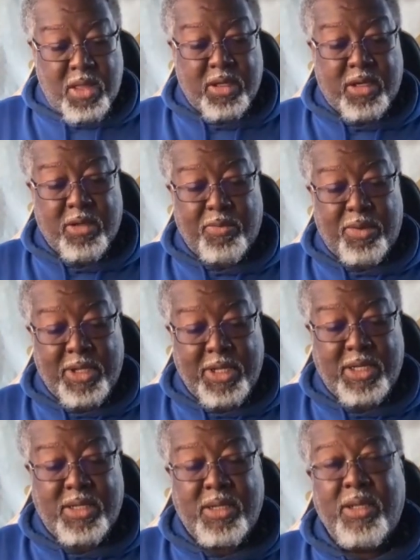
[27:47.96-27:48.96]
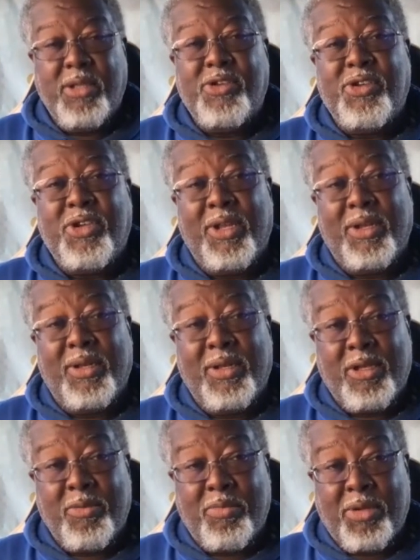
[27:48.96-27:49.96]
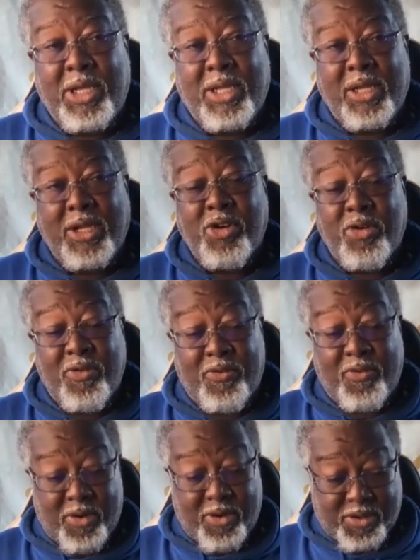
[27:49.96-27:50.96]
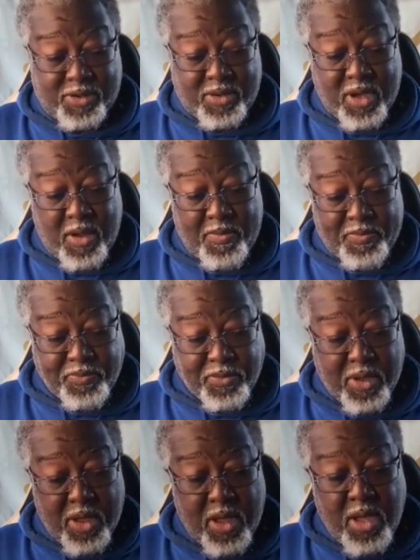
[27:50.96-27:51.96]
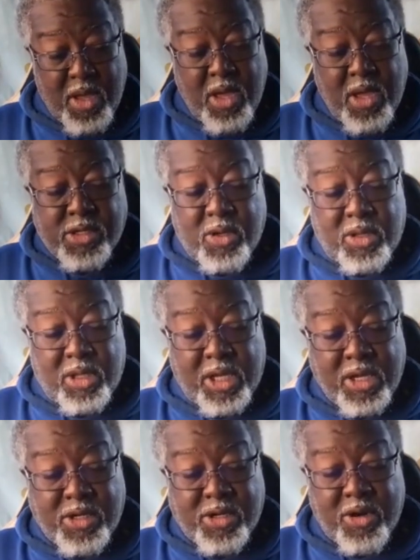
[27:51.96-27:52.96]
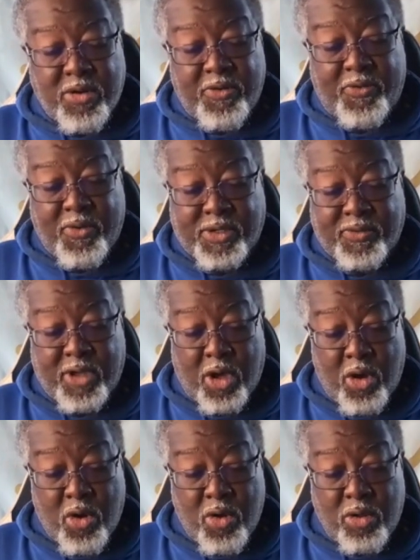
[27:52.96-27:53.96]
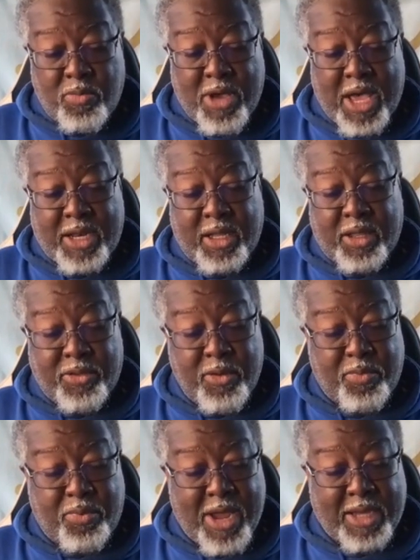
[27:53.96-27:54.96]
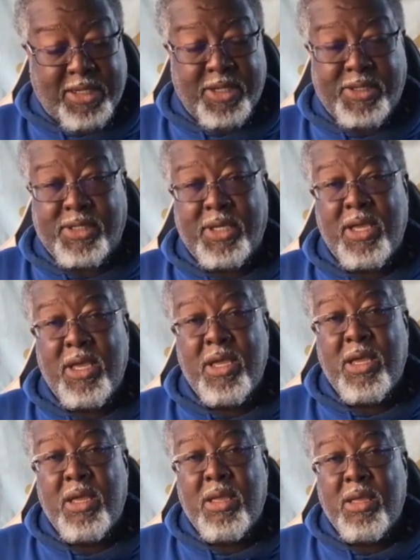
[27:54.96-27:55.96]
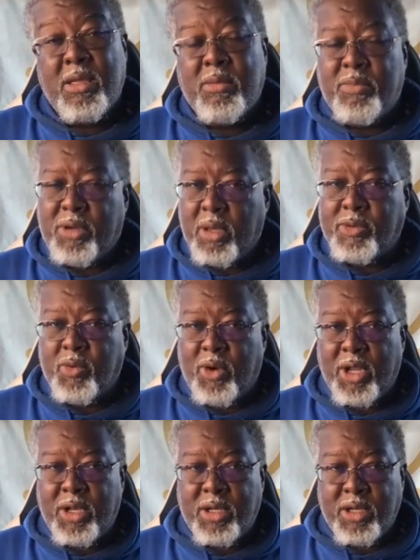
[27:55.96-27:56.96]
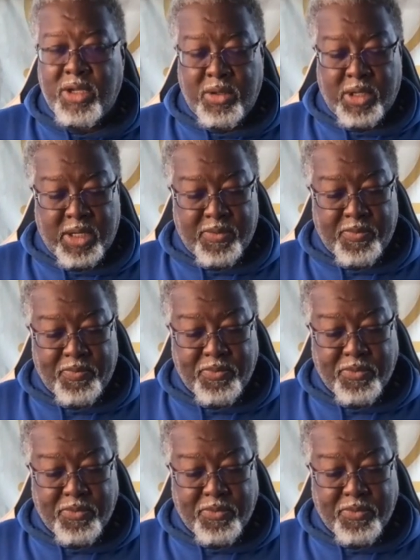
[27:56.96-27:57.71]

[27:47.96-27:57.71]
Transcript: The complete qin, complete internal force. Okay. So the internal force of the whole body through practice becomes one unit.